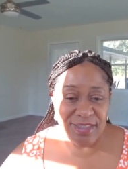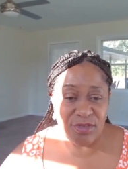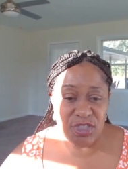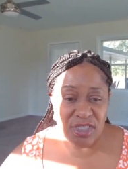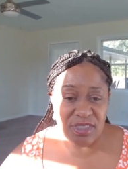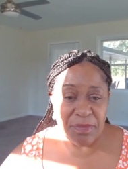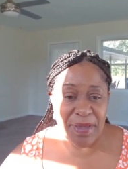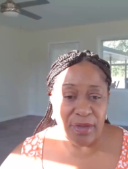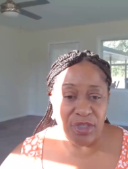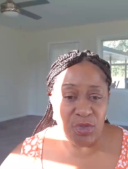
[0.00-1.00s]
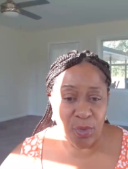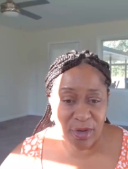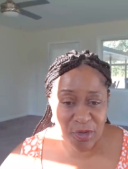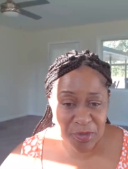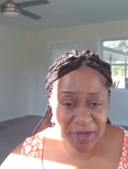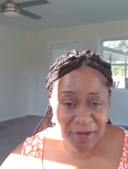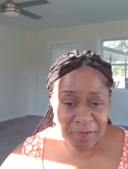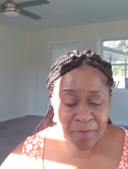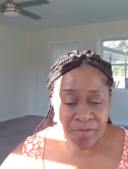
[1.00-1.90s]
solutions about your career.